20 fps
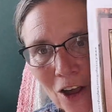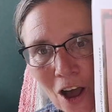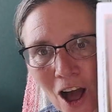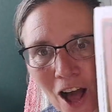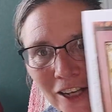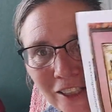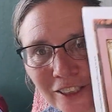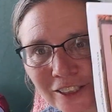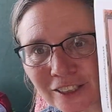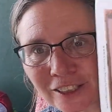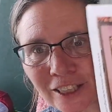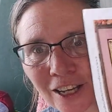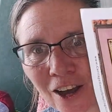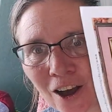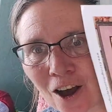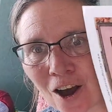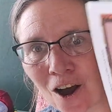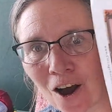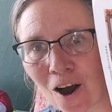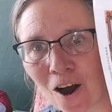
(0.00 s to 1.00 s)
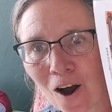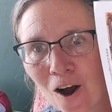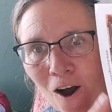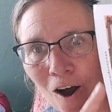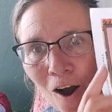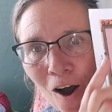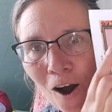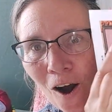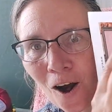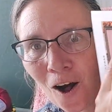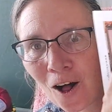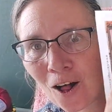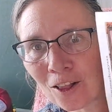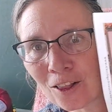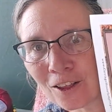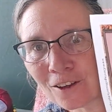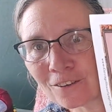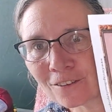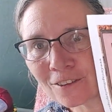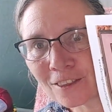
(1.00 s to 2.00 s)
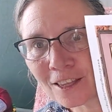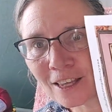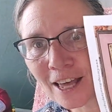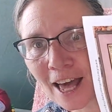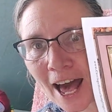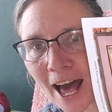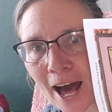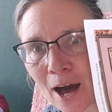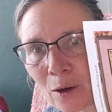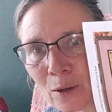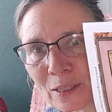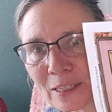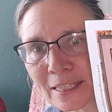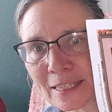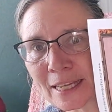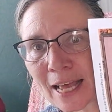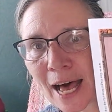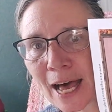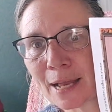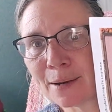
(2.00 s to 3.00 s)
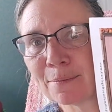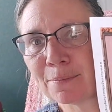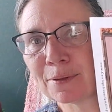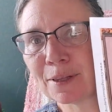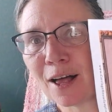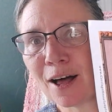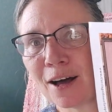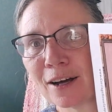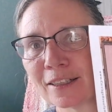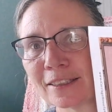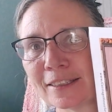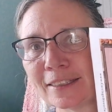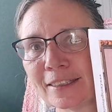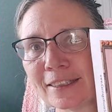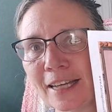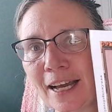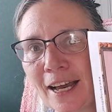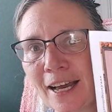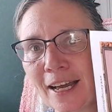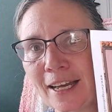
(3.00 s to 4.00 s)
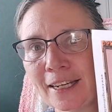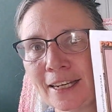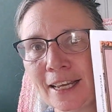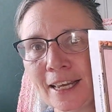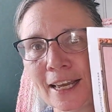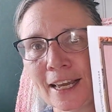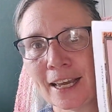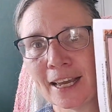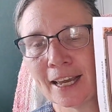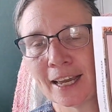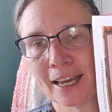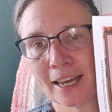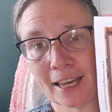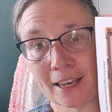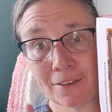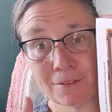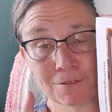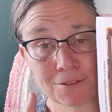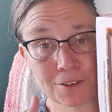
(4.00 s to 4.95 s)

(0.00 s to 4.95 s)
gotten all of the outside blocks done. And